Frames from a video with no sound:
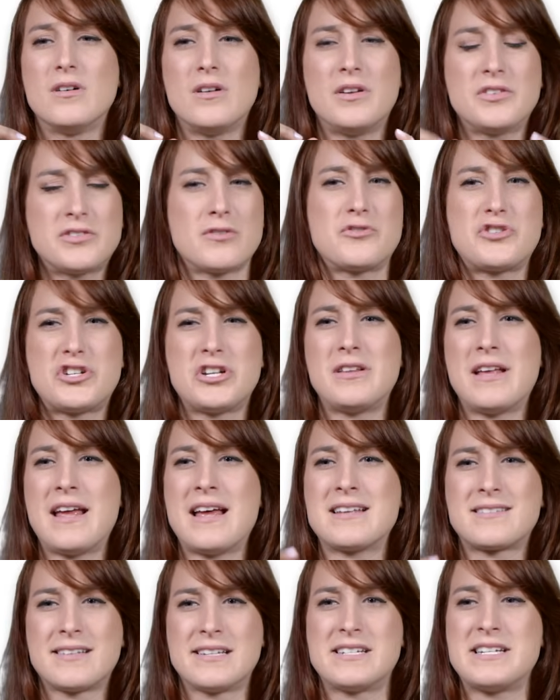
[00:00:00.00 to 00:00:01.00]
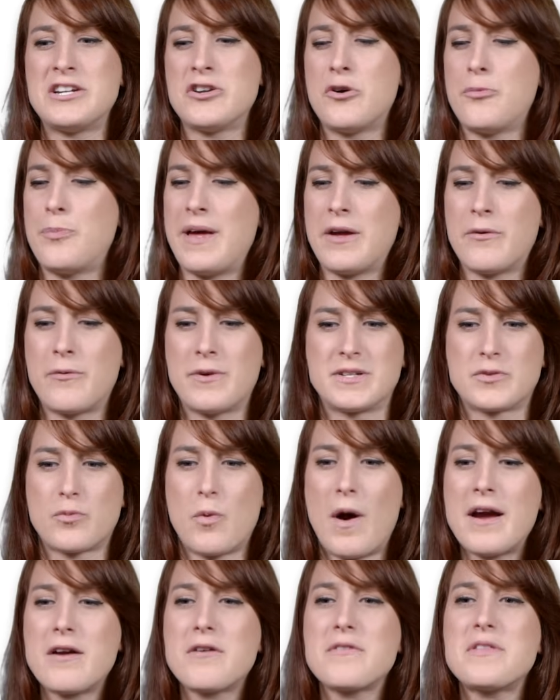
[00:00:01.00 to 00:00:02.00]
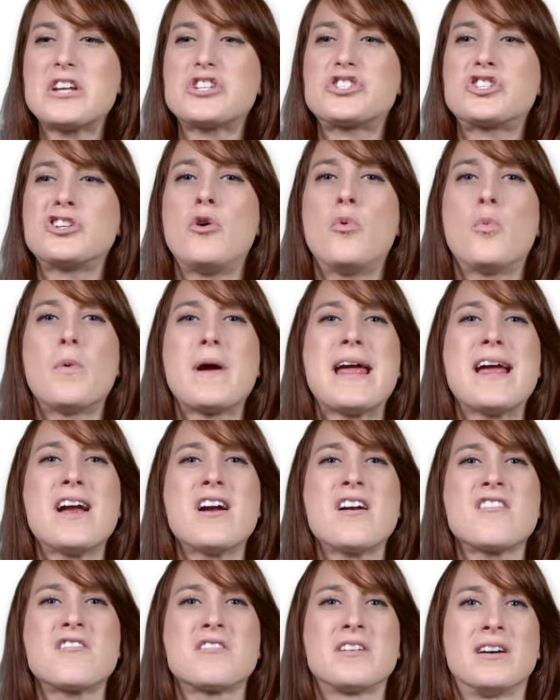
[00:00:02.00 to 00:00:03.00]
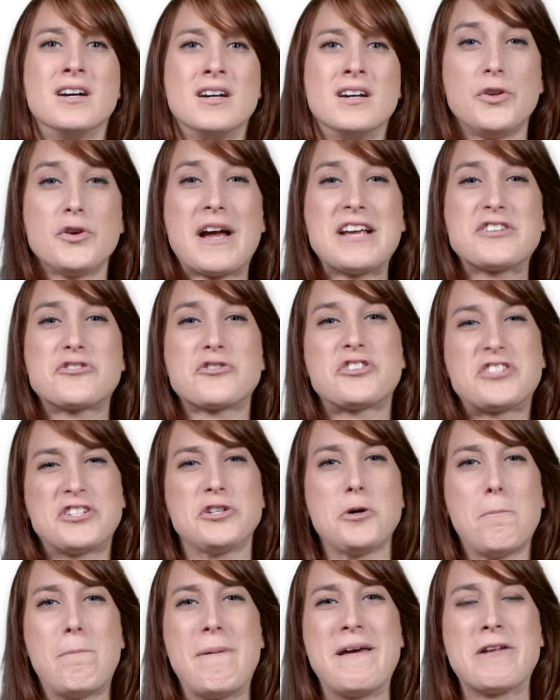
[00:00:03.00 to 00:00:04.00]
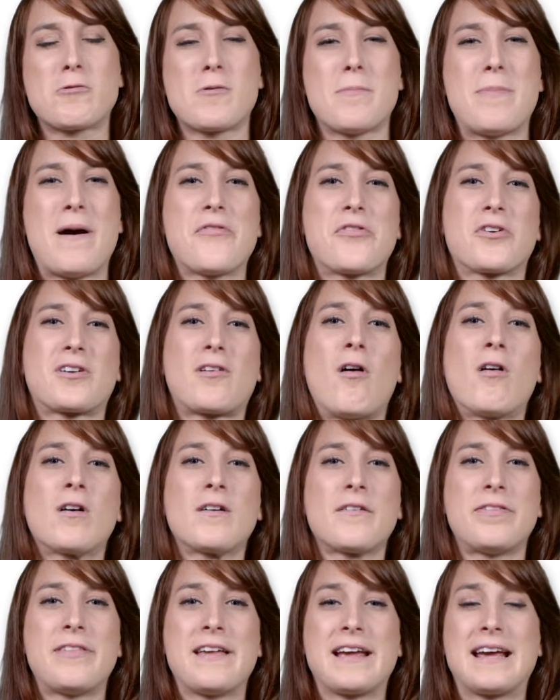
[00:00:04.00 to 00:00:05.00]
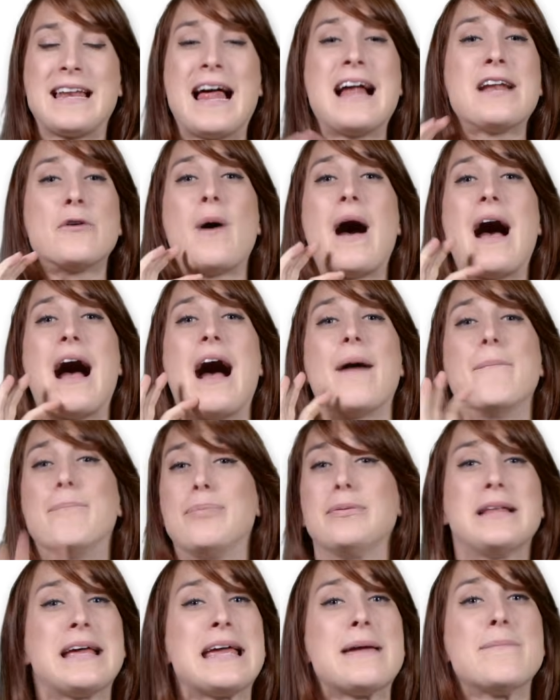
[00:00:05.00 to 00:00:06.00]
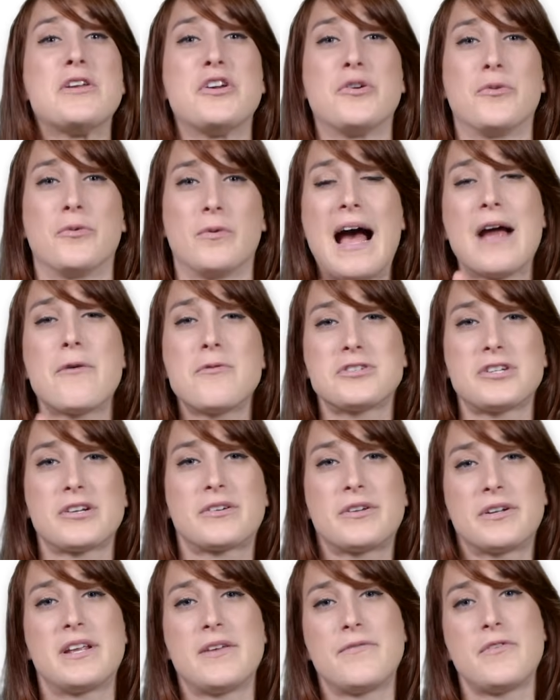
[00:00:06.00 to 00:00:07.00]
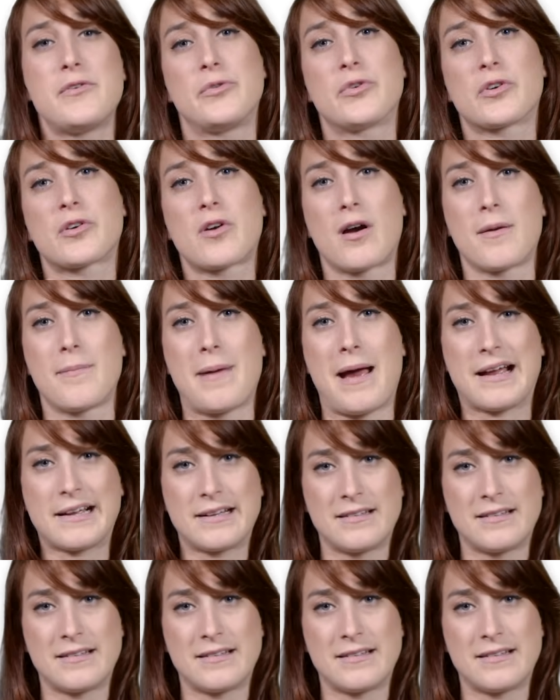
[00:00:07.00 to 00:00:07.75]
Also, Chile has Latino penguins. Why are they so weird? You guys are still bitter about the car thing, and I don't blame you. I wish I could give you your car back.